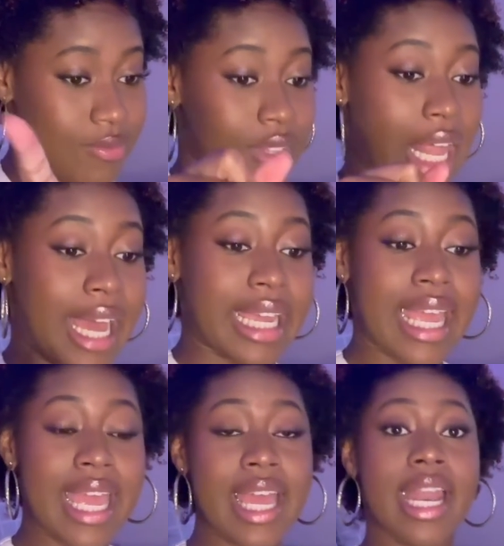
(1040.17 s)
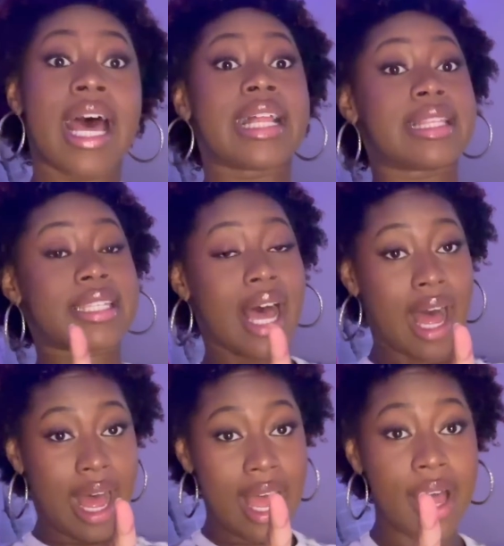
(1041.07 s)
Lock in.
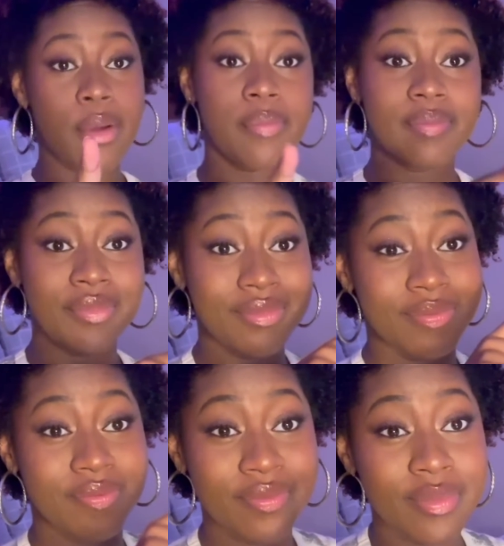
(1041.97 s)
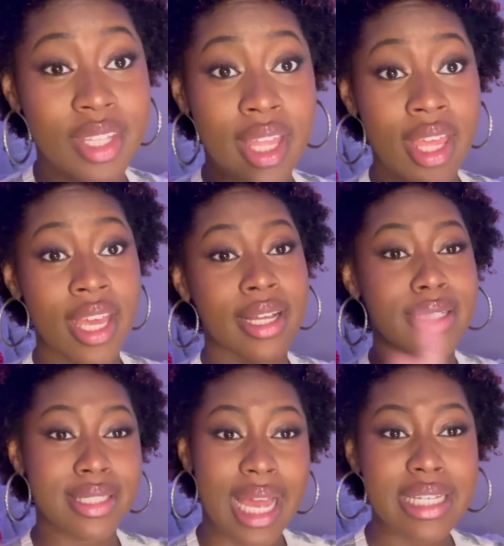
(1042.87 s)
Tom
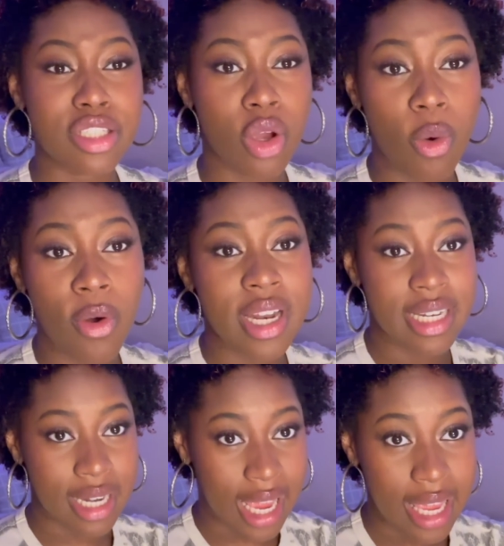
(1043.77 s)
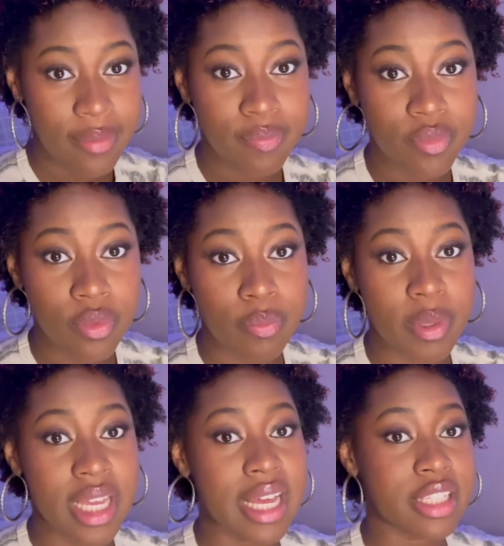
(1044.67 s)
decides to go on a date
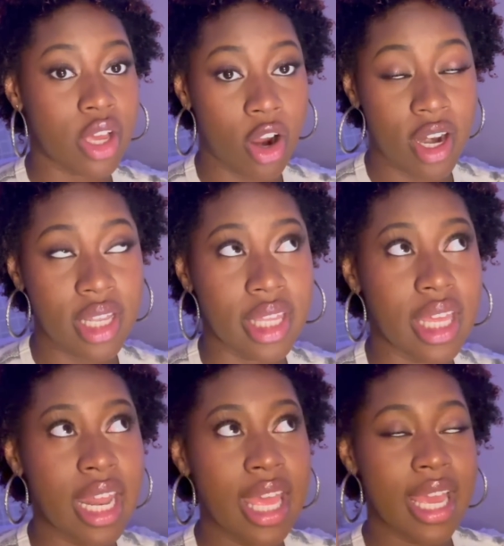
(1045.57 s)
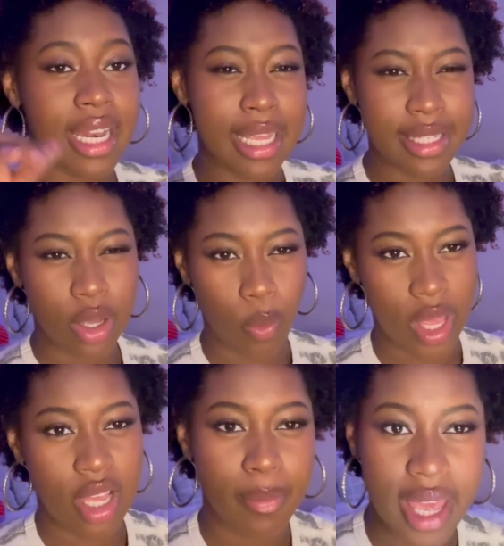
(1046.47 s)
because Harlan needs a
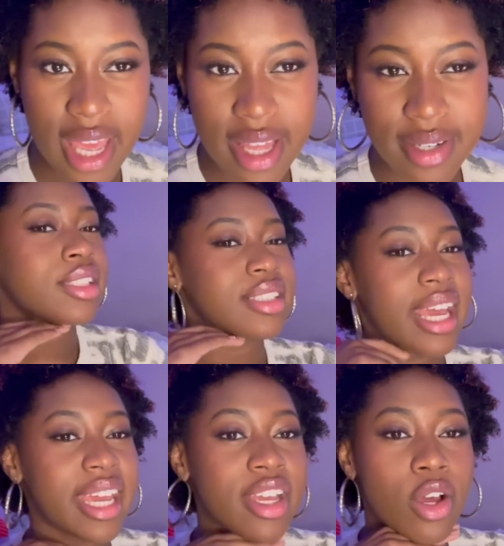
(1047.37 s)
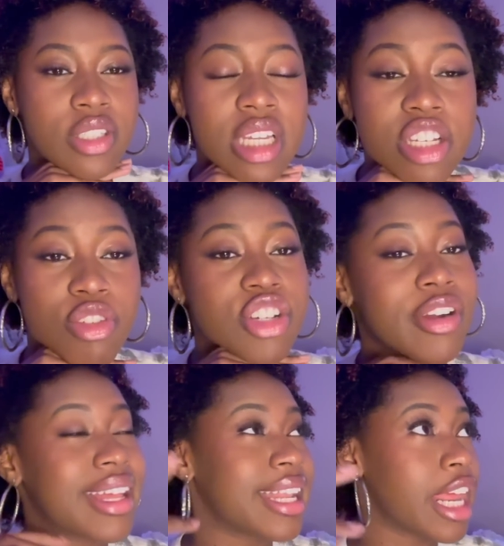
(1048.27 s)
wingman. They go to this
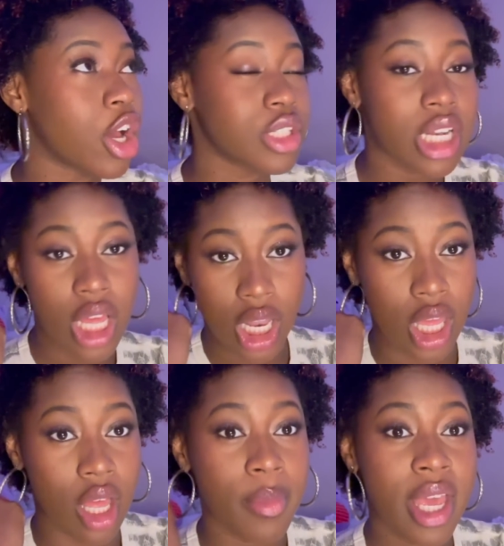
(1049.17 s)
restaurant, then they go to the club,